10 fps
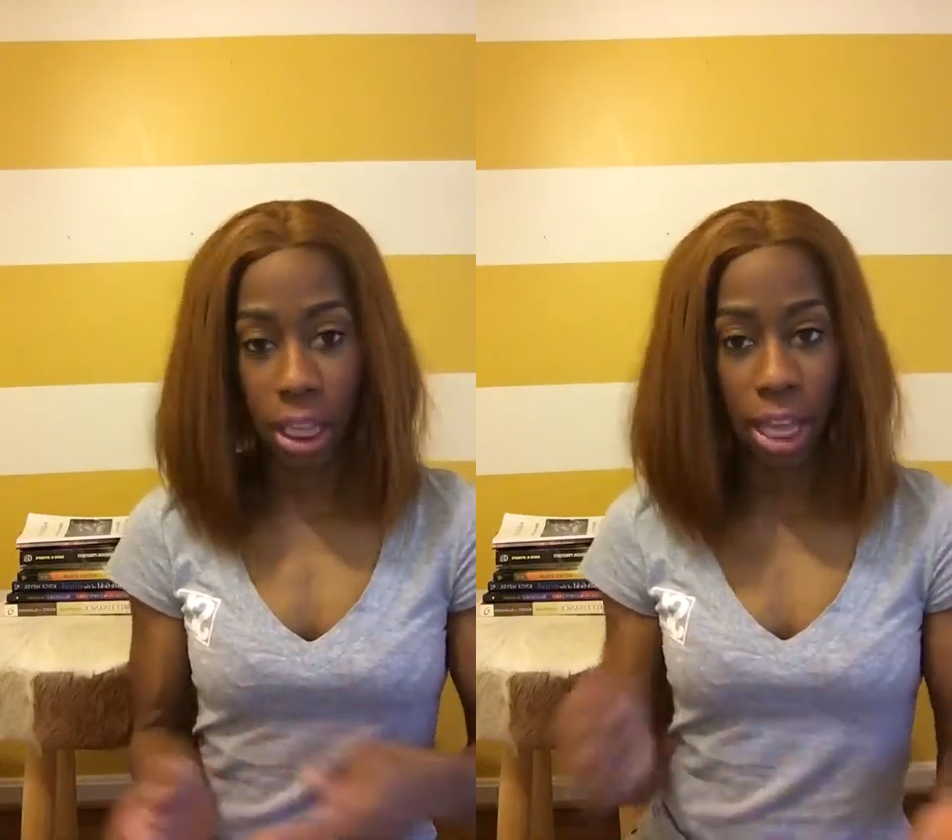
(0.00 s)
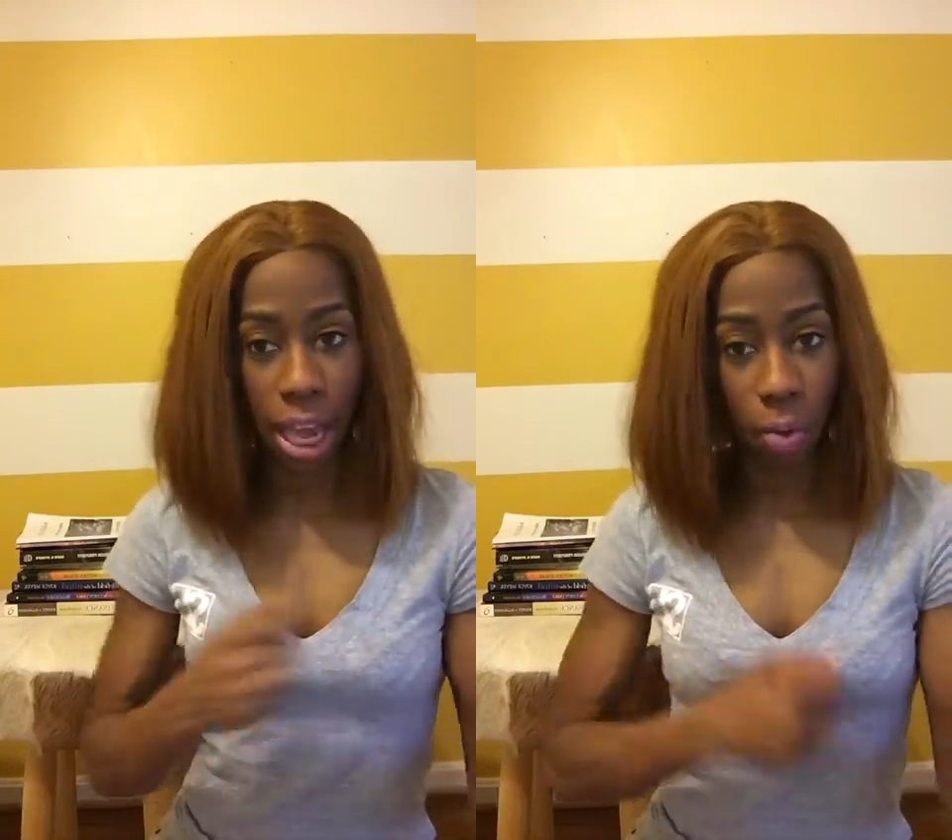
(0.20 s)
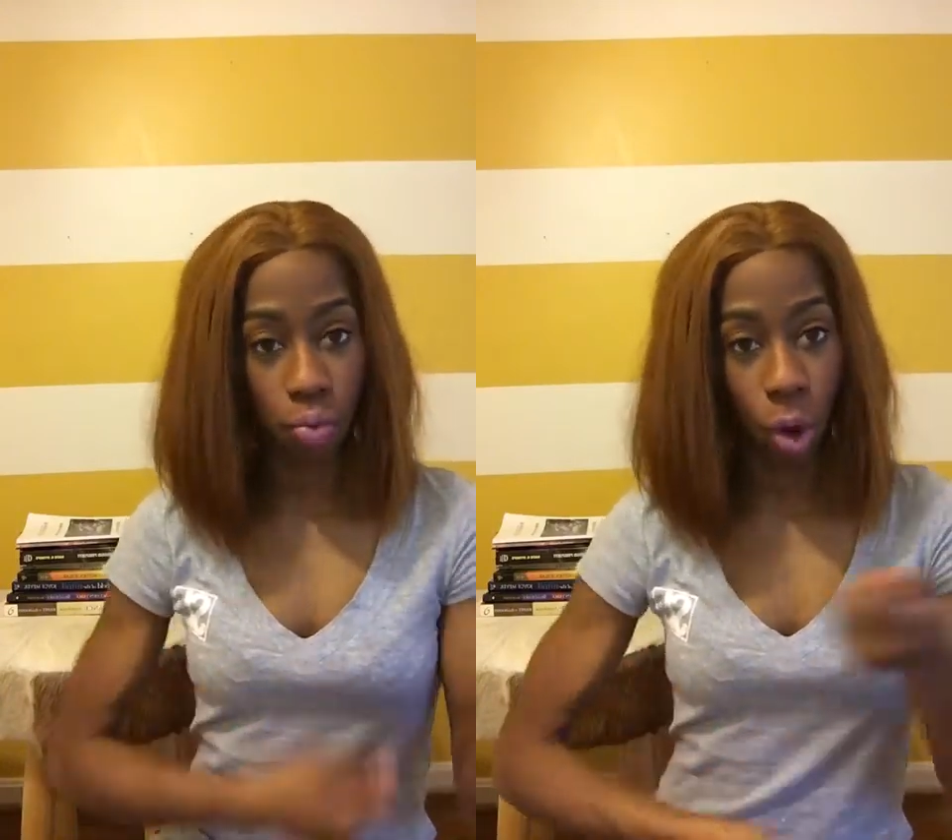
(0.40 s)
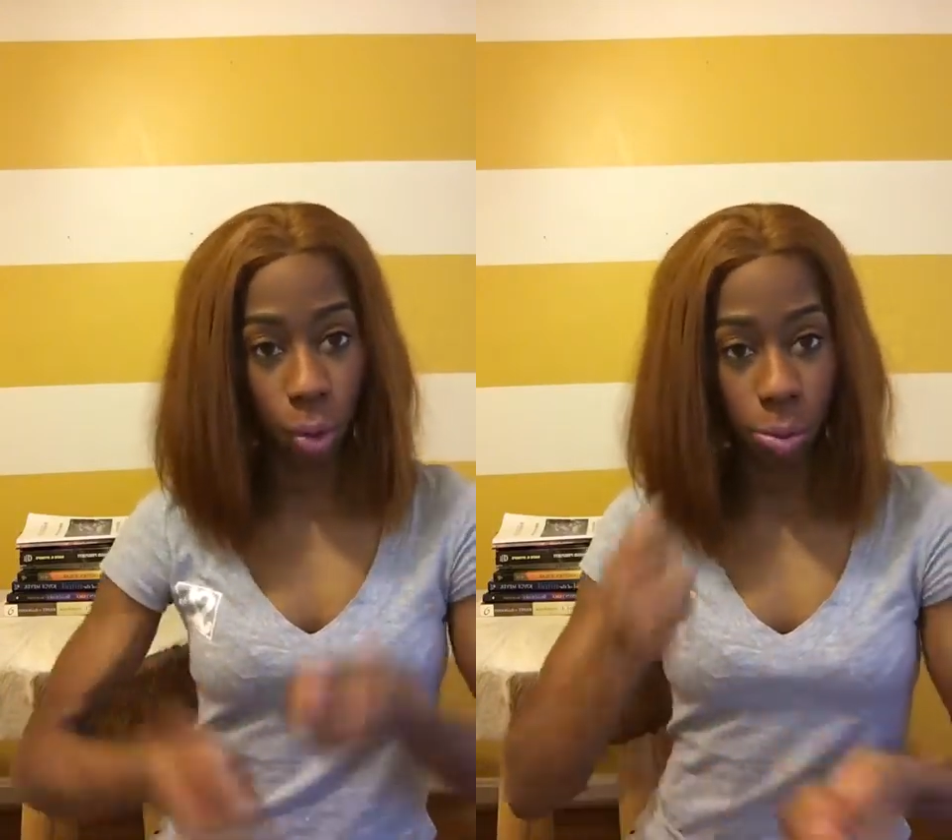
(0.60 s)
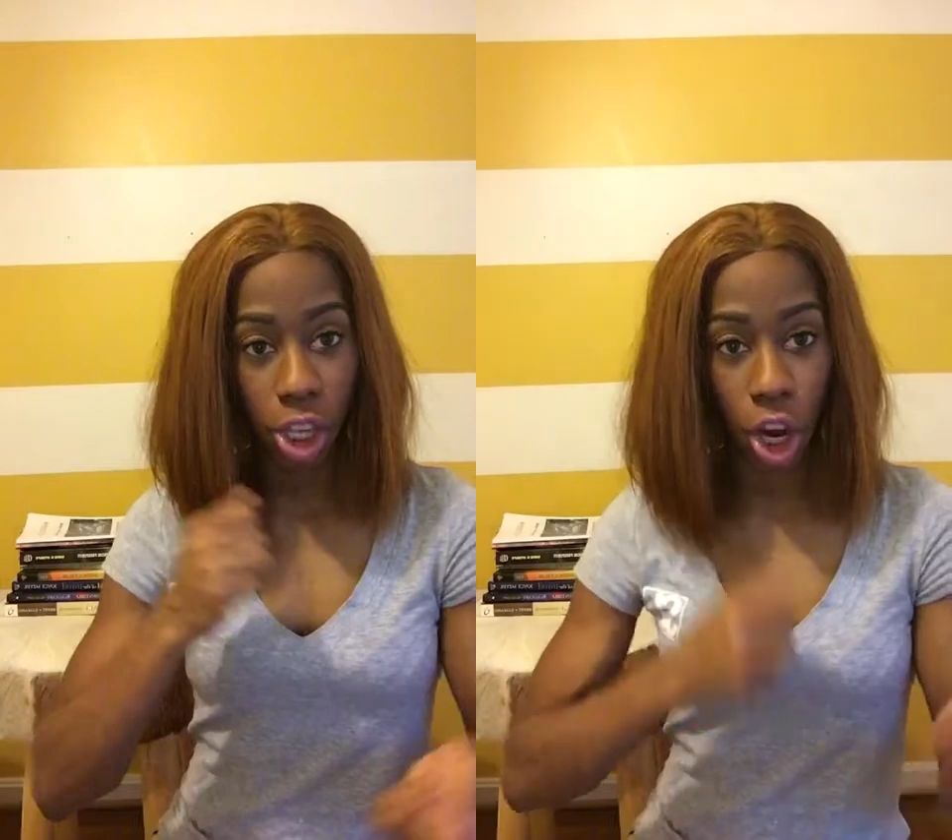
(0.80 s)
that
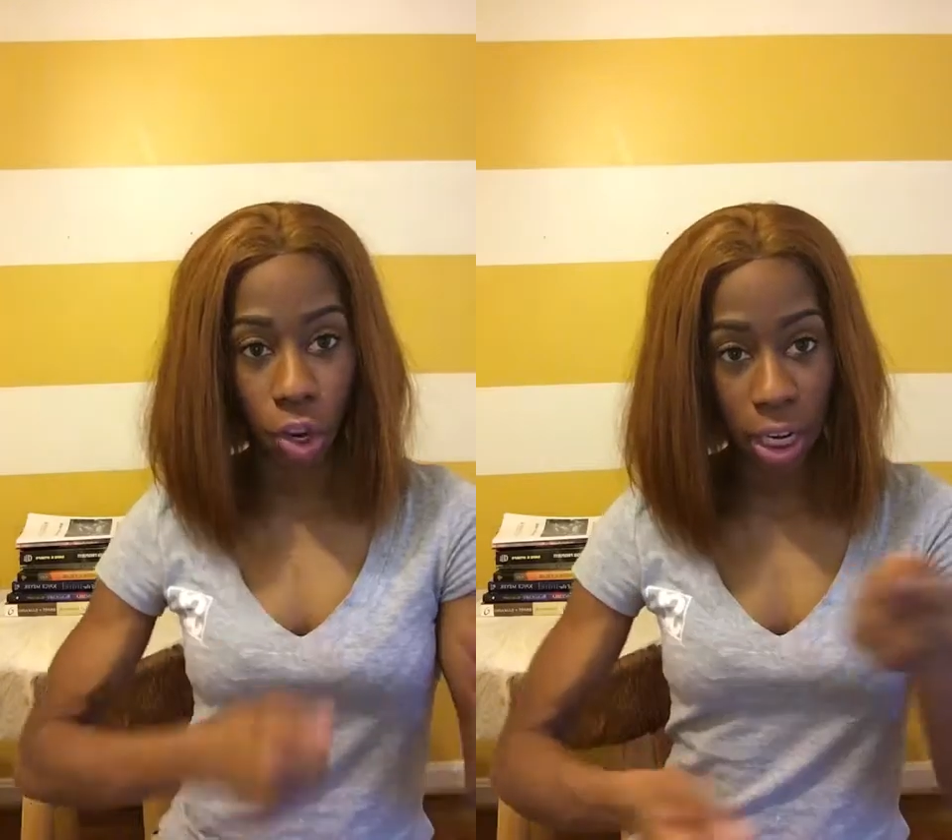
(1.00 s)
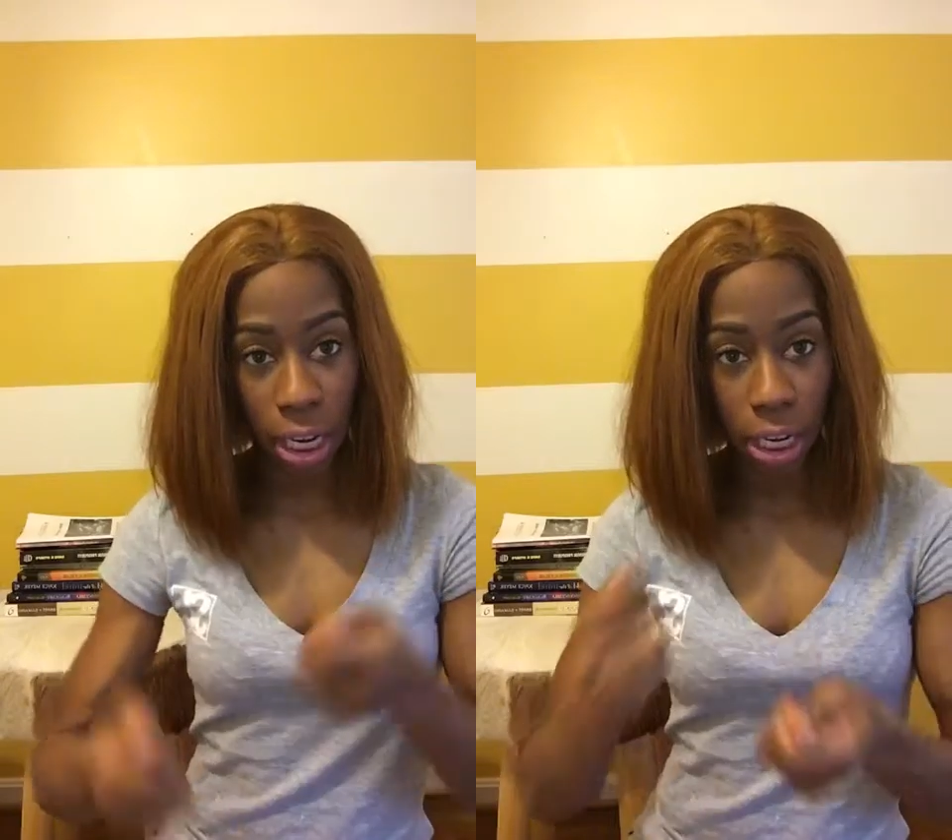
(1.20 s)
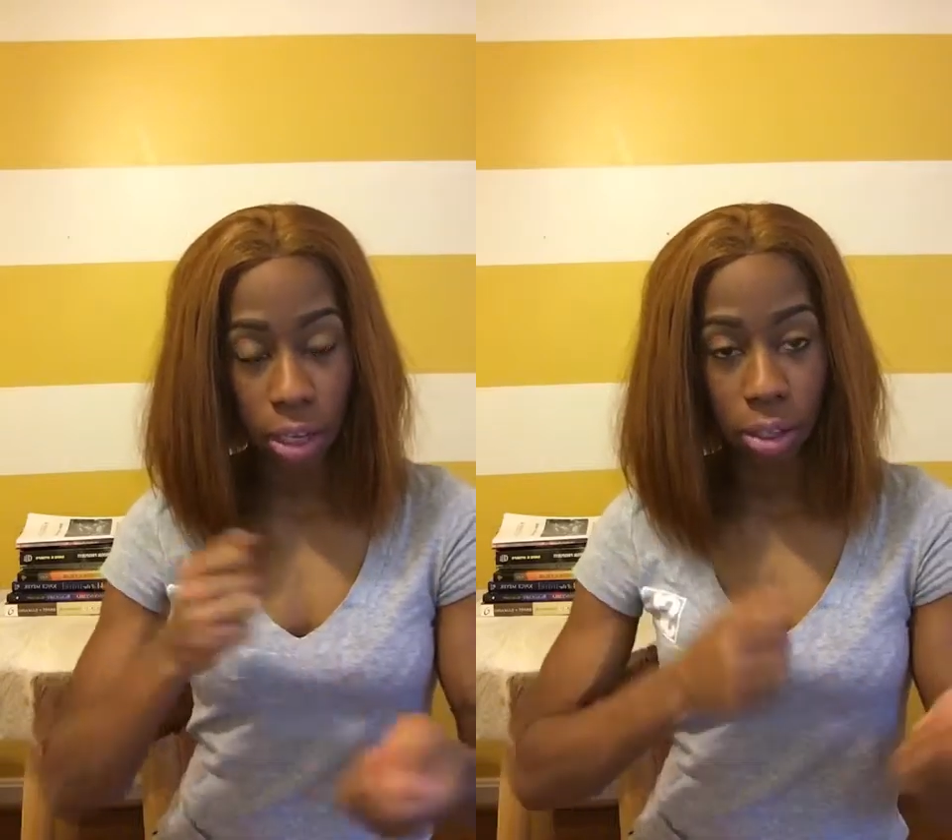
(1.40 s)
rope turning